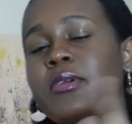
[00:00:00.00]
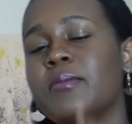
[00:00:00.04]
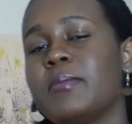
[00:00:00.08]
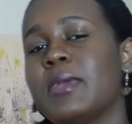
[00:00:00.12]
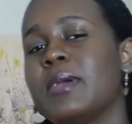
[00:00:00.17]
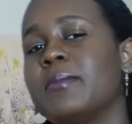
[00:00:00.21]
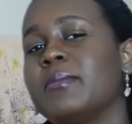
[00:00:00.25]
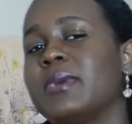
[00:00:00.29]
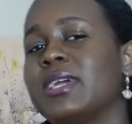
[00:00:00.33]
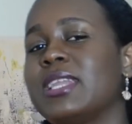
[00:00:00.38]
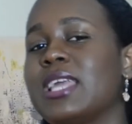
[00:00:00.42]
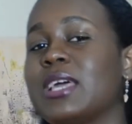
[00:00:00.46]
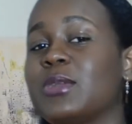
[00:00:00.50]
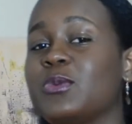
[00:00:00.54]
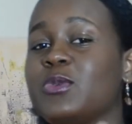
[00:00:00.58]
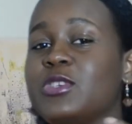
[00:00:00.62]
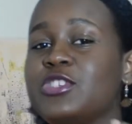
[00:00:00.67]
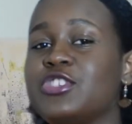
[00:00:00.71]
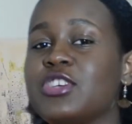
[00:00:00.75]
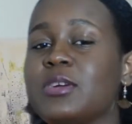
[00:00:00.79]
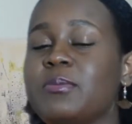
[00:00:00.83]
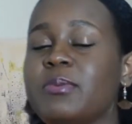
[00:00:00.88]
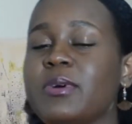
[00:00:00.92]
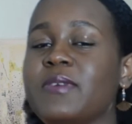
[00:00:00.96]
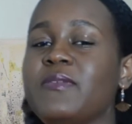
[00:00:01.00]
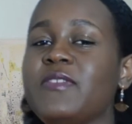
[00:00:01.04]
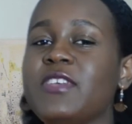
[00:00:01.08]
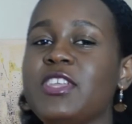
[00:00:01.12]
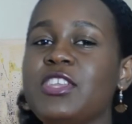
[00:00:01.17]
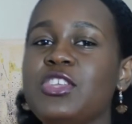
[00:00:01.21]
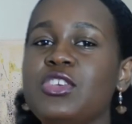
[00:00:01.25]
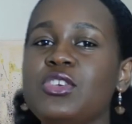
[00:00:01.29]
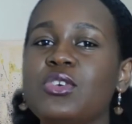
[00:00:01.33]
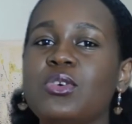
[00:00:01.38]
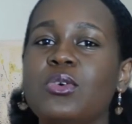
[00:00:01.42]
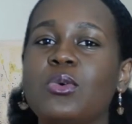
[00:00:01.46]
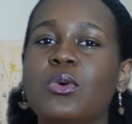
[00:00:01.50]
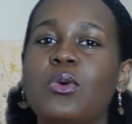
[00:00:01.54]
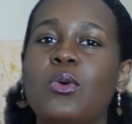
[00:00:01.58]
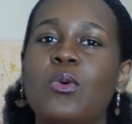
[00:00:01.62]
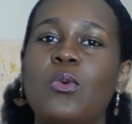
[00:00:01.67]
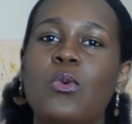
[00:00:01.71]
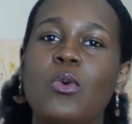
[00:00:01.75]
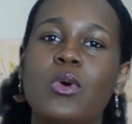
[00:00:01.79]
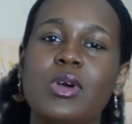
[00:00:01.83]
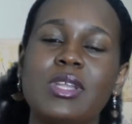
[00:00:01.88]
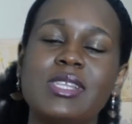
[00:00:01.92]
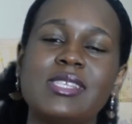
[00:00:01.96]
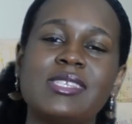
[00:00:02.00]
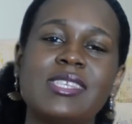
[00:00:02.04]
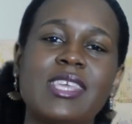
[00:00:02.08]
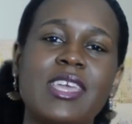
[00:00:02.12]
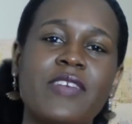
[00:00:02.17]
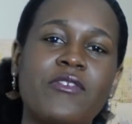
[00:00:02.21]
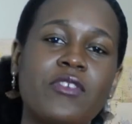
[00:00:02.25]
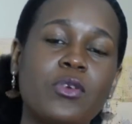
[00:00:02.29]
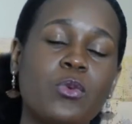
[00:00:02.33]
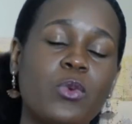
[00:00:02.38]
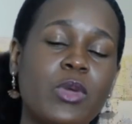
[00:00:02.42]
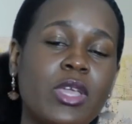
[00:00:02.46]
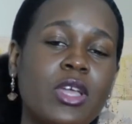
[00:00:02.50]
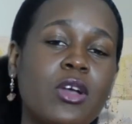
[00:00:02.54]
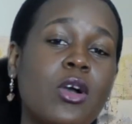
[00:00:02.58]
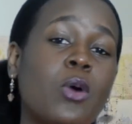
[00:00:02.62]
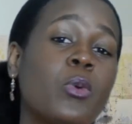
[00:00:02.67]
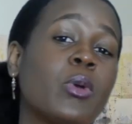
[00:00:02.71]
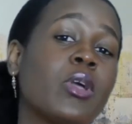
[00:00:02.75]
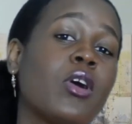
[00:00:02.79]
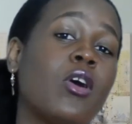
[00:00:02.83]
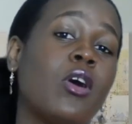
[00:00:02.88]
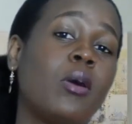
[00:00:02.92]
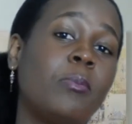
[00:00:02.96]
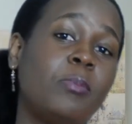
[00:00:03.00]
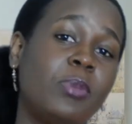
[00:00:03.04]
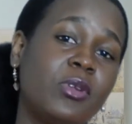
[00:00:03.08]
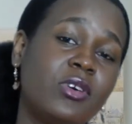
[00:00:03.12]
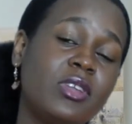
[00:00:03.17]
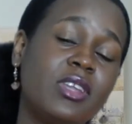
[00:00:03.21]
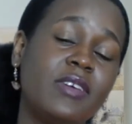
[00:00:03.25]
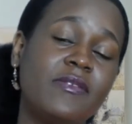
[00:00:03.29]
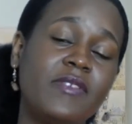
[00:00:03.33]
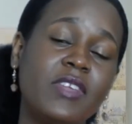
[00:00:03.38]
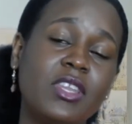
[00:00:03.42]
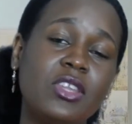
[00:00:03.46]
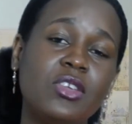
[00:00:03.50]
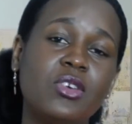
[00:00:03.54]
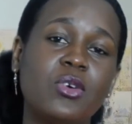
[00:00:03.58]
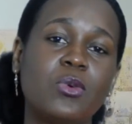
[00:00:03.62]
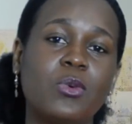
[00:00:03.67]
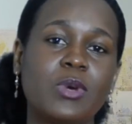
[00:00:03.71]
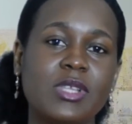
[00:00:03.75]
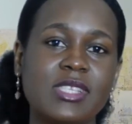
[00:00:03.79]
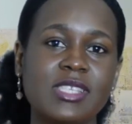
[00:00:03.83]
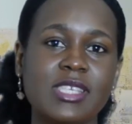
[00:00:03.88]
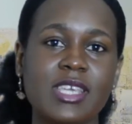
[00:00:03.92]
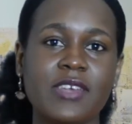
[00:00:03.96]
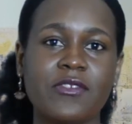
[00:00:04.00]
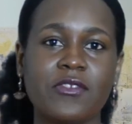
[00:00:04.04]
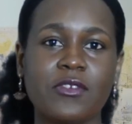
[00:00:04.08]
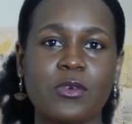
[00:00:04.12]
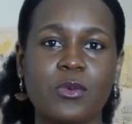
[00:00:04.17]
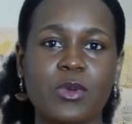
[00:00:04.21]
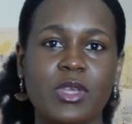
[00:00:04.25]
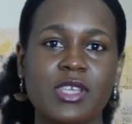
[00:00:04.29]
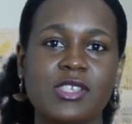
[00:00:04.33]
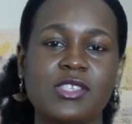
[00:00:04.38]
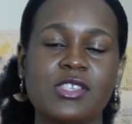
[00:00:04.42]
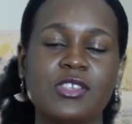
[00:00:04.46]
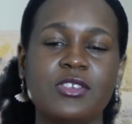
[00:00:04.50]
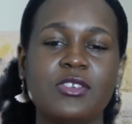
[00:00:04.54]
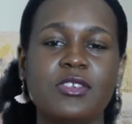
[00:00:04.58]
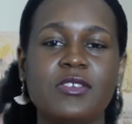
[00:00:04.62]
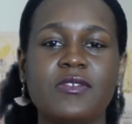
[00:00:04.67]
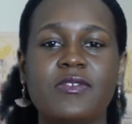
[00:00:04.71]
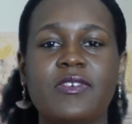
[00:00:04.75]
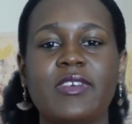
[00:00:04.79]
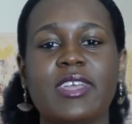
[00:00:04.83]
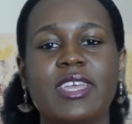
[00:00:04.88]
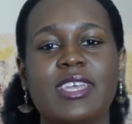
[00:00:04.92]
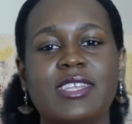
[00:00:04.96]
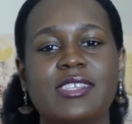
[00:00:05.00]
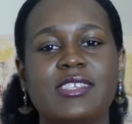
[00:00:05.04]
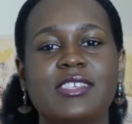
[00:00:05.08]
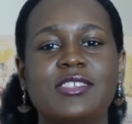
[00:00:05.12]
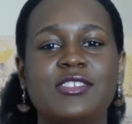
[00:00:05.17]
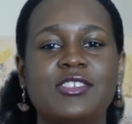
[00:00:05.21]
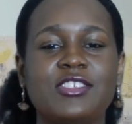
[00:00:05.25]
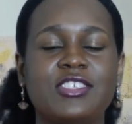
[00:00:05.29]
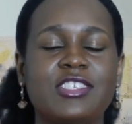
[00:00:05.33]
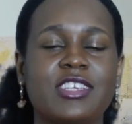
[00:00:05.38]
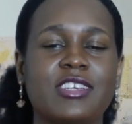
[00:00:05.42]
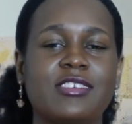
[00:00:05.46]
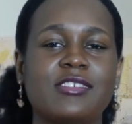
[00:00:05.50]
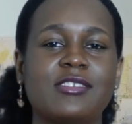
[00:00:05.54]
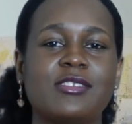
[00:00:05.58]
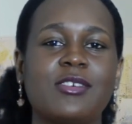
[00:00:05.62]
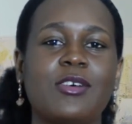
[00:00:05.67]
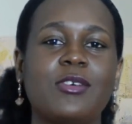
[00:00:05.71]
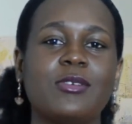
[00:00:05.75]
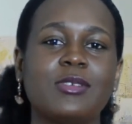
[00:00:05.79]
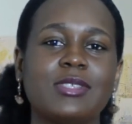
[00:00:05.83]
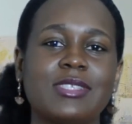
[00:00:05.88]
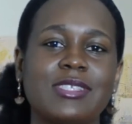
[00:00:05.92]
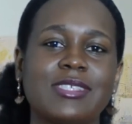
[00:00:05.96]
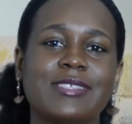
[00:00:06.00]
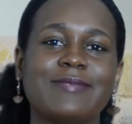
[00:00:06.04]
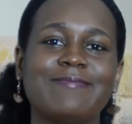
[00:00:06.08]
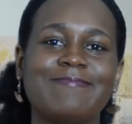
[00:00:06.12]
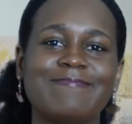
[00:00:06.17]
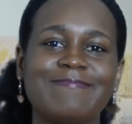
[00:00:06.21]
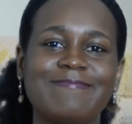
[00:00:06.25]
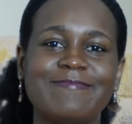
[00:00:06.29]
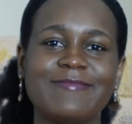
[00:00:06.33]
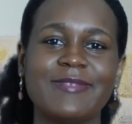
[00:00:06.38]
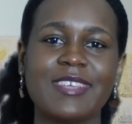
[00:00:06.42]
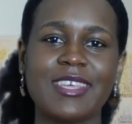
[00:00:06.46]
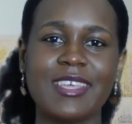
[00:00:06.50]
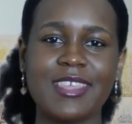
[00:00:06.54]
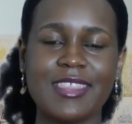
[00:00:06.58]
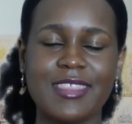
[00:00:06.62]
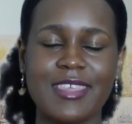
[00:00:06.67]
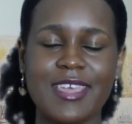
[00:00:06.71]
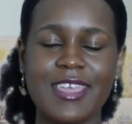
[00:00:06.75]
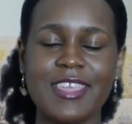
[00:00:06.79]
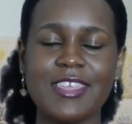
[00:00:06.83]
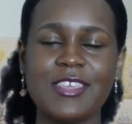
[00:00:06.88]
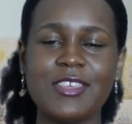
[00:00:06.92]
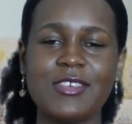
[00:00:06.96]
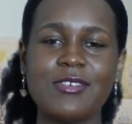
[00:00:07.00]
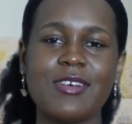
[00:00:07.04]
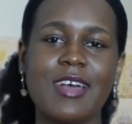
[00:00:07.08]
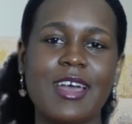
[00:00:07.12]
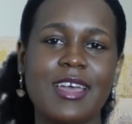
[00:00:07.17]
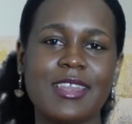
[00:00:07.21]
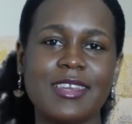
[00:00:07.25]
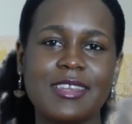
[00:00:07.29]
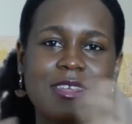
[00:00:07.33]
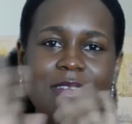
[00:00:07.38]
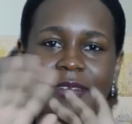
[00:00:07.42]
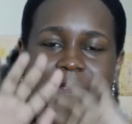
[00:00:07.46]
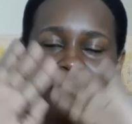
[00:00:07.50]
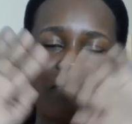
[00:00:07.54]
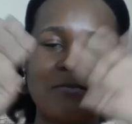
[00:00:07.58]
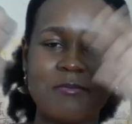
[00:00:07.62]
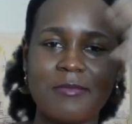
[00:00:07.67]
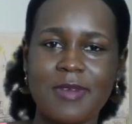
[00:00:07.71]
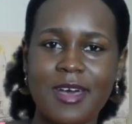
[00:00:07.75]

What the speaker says: Remember that we drop a video once every week, or we upload a video once every week, so don't forget to check us out. Thank you and